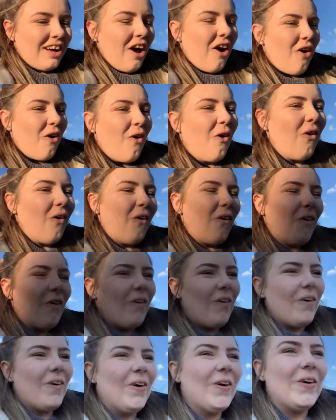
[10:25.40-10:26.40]

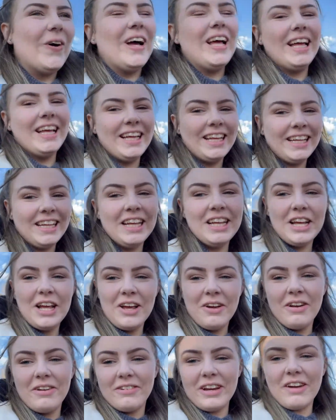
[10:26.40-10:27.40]
Oh,
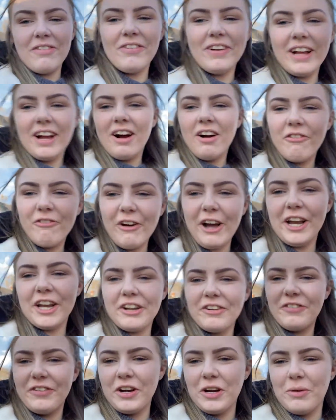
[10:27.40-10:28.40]
we've definitely got to find a
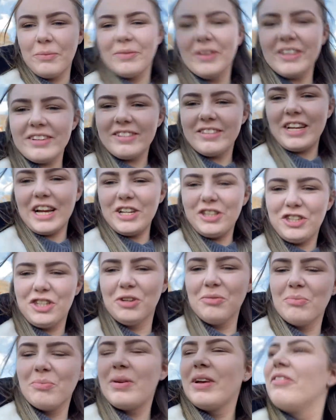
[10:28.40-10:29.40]
film that's dead
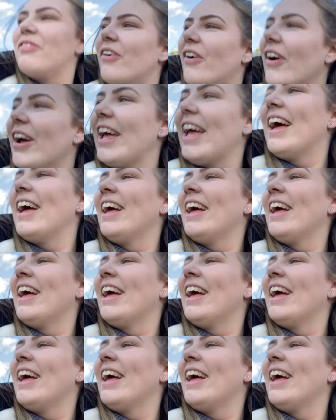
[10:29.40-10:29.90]
jumpy for you.